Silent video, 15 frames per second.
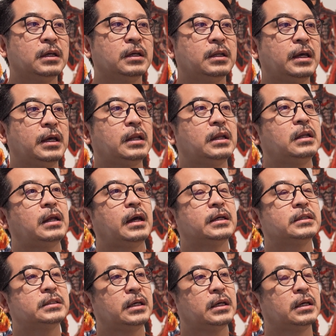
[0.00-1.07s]
Then I
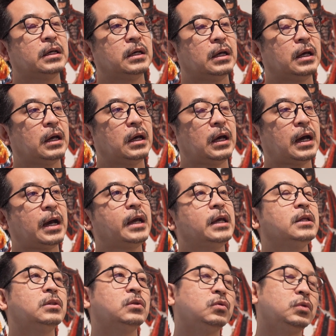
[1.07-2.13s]
say, I
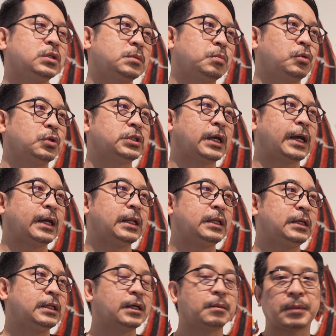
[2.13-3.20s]
do this project, I
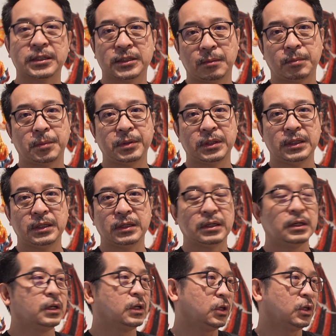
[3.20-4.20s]
need a master puppeteer.